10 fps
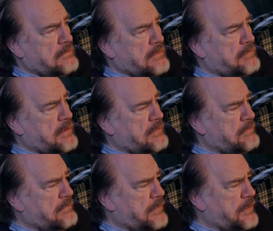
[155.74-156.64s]
lovely,
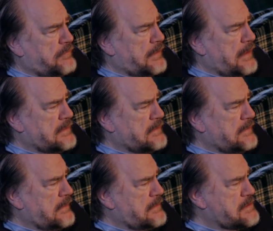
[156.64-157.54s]
wonderful actor,
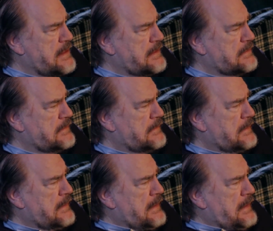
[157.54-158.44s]
English actor,
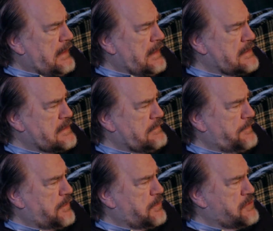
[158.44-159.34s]
and I said,
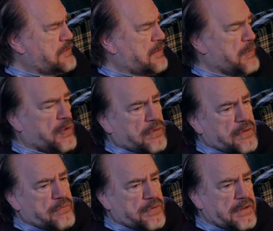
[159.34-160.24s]
Phil, would you come along
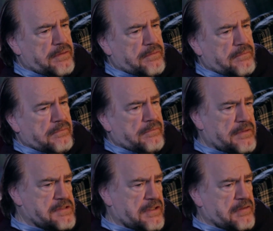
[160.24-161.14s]
and read
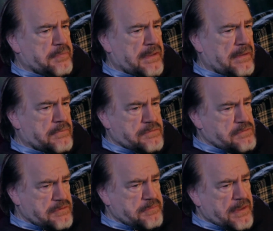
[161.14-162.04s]
this other part, which
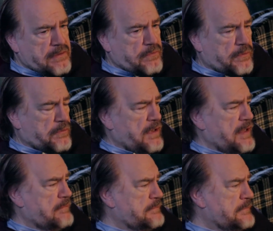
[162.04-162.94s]
was the part of Will
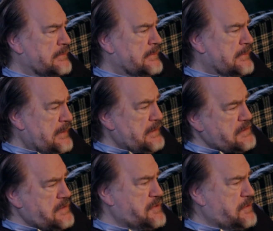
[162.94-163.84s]
Graham? And he
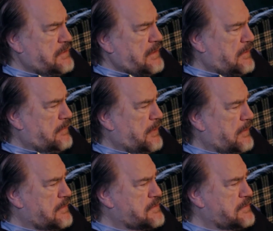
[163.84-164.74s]
said, sure, I'll come
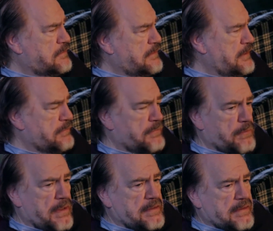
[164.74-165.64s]
along. So we
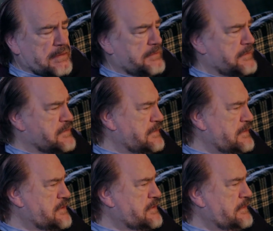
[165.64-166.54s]
went down to this
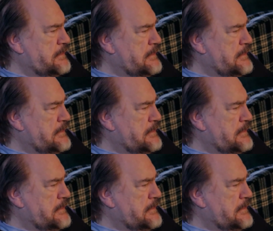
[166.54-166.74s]
audition,